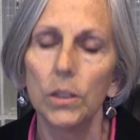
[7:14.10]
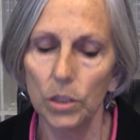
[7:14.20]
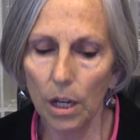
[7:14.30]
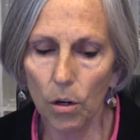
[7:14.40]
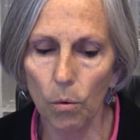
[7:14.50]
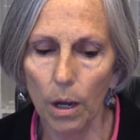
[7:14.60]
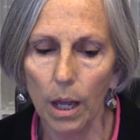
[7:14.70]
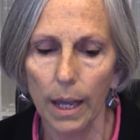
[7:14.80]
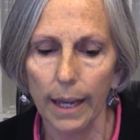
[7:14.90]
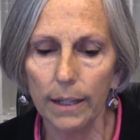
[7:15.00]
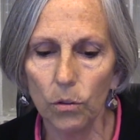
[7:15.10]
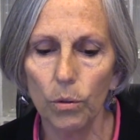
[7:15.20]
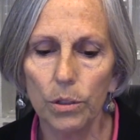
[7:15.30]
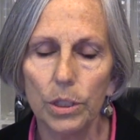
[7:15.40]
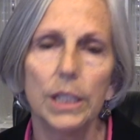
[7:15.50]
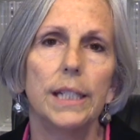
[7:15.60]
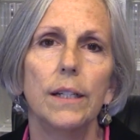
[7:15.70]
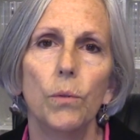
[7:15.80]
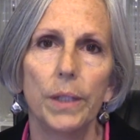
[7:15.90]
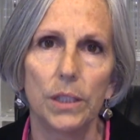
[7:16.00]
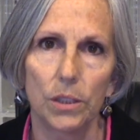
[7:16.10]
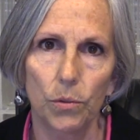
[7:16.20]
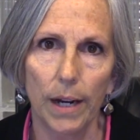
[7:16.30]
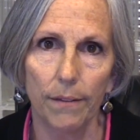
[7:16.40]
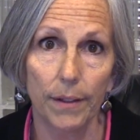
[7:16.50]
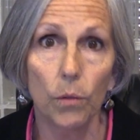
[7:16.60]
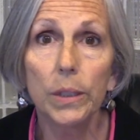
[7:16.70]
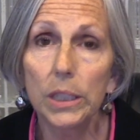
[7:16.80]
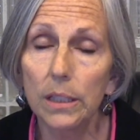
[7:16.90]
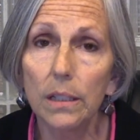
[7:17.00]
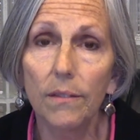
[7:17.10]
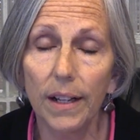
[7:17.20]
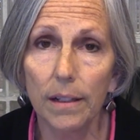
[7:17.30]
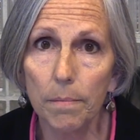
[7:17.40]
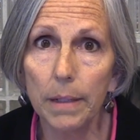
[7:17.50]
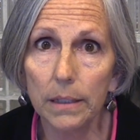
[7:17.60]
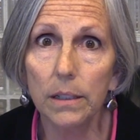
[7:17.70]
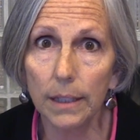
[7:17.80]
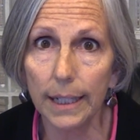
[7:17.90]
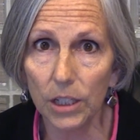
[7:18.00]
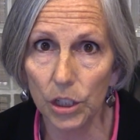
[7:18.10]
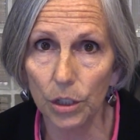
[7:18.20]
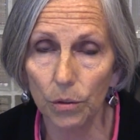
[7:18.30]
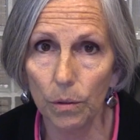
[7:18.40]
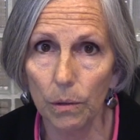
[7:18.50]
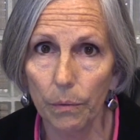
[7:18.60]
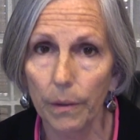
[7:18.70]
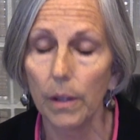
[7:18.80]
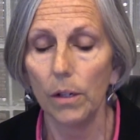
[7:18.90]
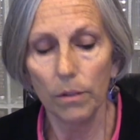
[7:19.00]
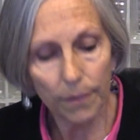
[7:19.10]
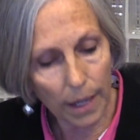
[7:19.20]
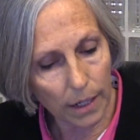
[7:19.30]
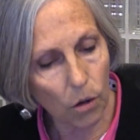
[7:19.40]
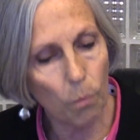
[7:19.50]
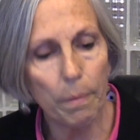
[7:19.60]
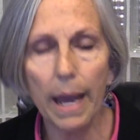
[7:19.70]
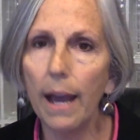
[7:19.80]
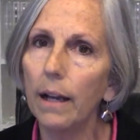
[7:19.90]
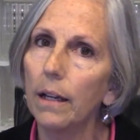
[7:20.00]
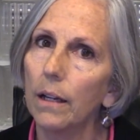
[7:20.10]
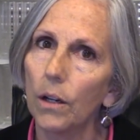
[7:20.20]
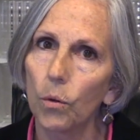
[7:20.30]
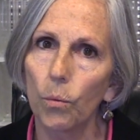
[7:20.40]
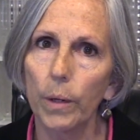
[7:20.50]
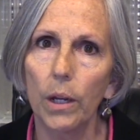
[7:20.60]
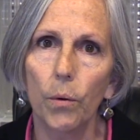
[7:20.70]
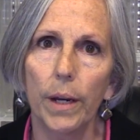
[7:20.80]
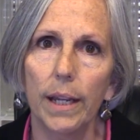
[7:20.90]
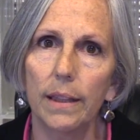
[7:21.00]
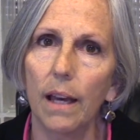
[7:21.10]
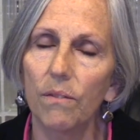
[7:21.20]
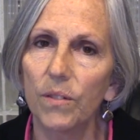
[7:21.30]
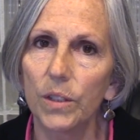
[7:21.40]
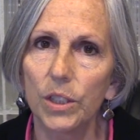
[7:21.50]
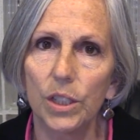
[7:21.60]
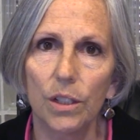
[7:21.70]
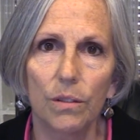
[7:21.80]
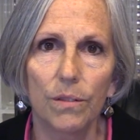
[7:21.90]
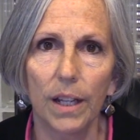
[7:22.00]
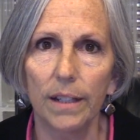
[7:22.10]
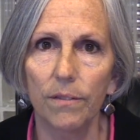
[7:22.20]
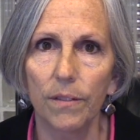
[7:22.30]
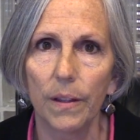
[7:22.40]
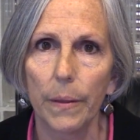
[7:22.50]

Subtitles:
So, in order to deal with dysgraphia, which is a developmental issue, we've got to go back, recreate that first year of life.